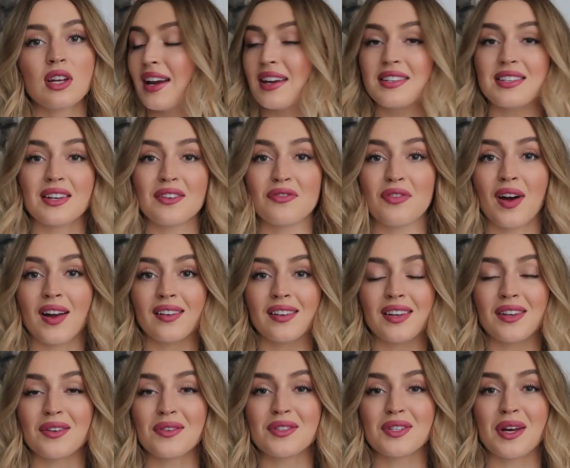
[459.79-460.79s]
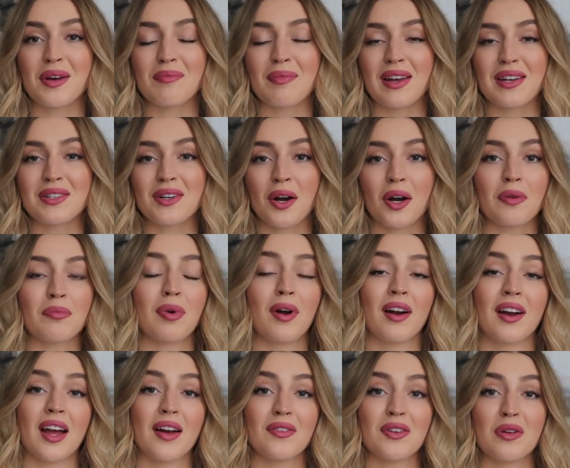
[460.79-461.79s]
I did finally use up my Tarte
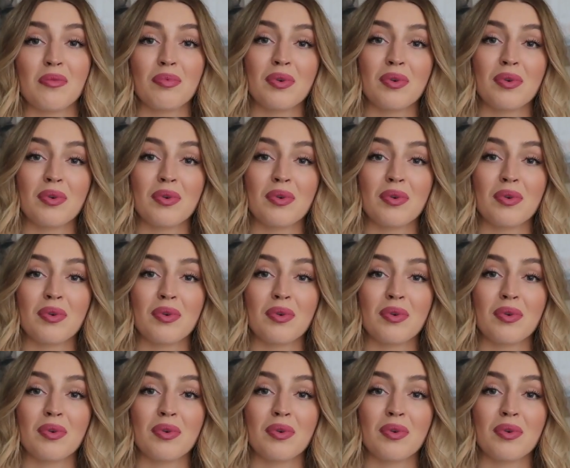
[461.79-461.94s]
Park Avenue